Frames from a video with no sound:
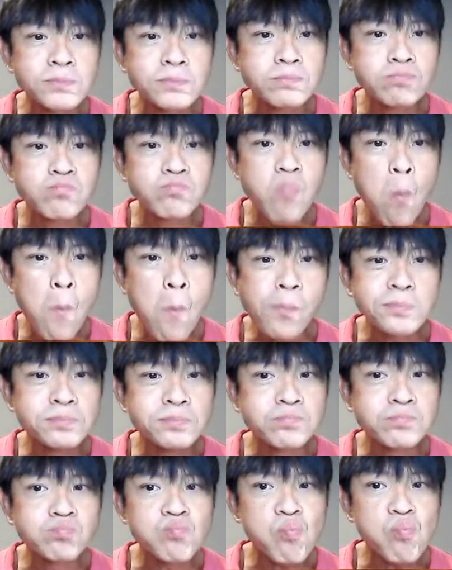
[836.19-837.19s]
in many
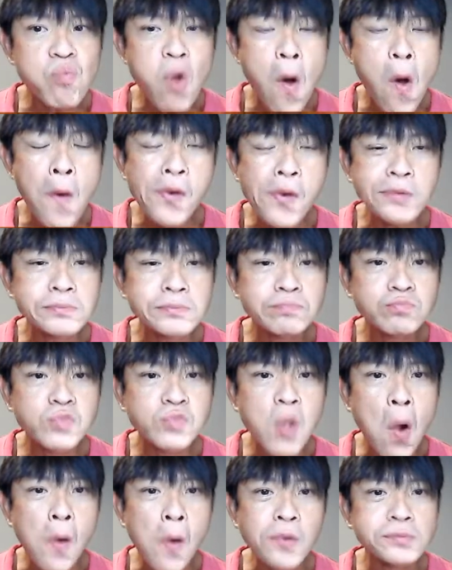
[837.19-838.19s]
interviews to
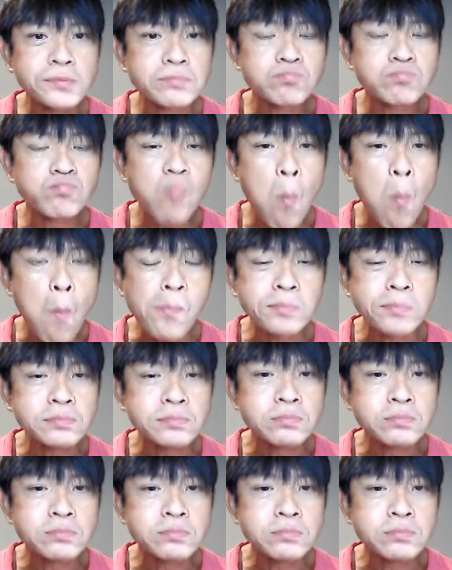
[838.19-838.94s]
incorporate fasting